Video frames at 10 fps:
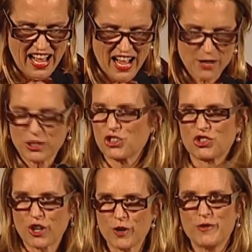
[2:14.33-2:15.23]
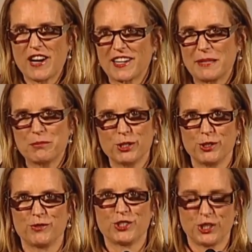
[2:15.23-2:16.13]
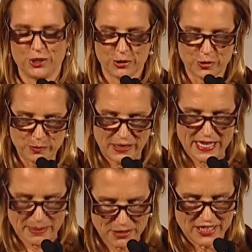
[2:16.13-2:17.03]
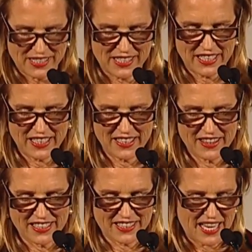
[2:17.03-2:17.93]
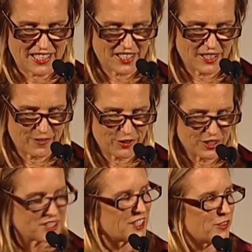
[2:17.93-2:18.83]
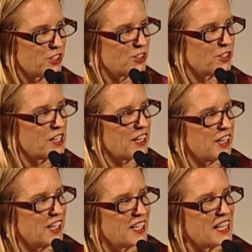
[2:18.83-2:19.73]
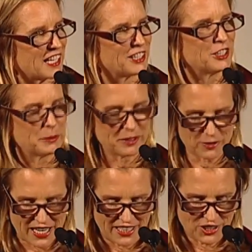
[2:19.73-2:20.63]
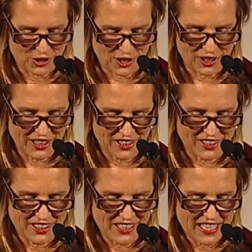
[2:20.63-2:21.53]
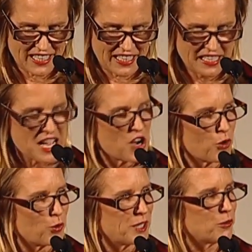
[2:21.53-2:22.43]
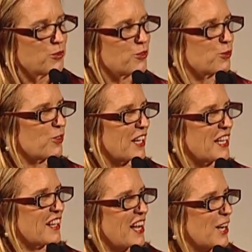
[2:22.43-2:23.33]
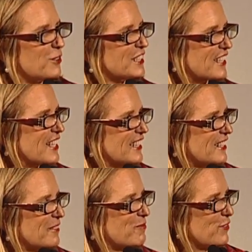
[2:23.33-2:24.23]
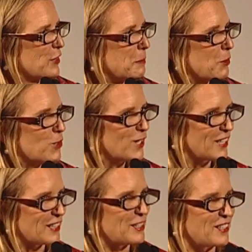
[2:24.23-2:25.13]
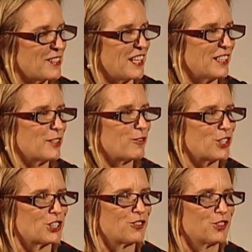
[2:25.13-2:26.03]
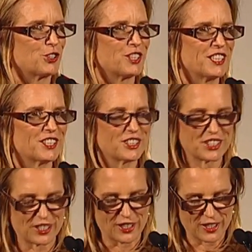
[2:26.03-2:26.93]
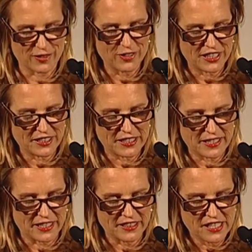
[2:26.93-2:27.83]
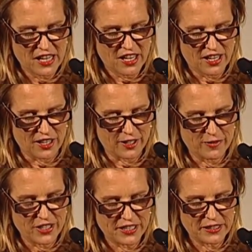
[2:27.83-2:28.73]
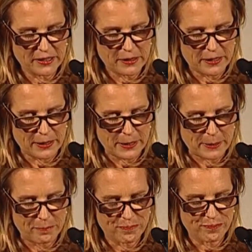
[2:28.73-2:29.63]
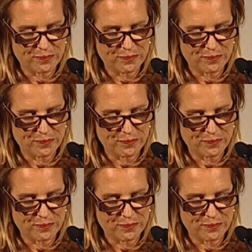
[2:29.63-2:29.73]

I was so very moved to be able to see the Center for Civil uh, and Human Rights earlier today. When I, I, was on the, the board at the, in the first few years of the, uh, of the, um,